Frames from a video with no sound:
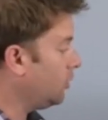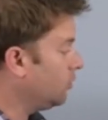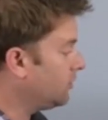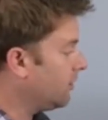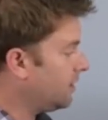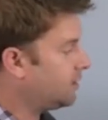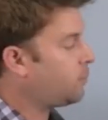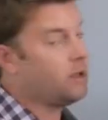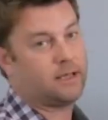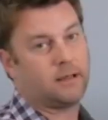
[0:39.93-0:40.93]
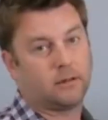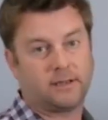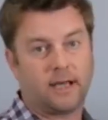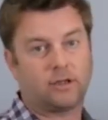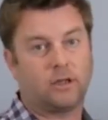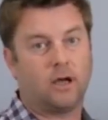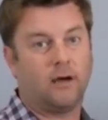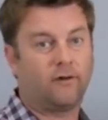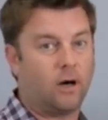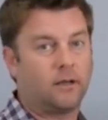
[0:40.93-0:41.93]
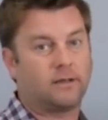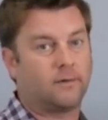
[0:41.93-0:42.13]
using this particular section of Guardians